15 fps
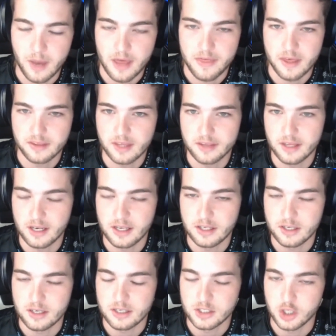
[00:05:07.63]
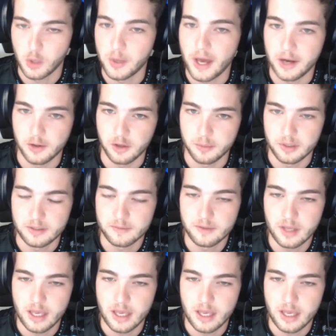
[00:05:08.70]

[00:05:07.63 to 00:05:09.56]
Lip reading: I think that they need to slow down a little bit,